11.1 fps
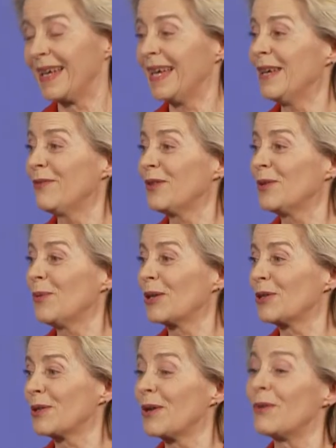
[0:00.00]
If you
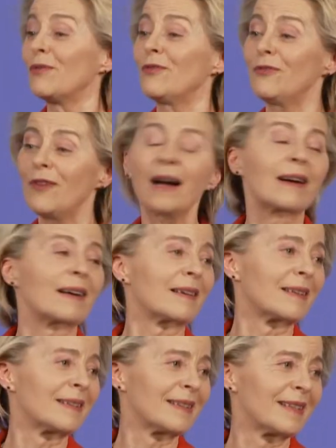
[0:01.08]
want to go far,
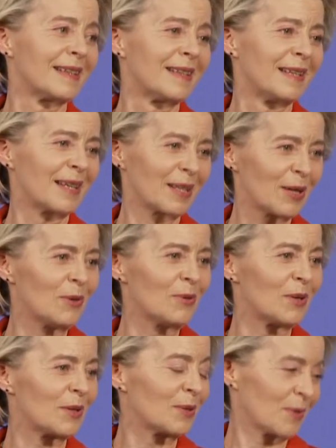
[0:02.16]

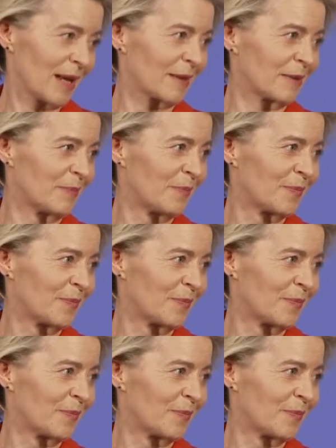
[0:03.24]
go together.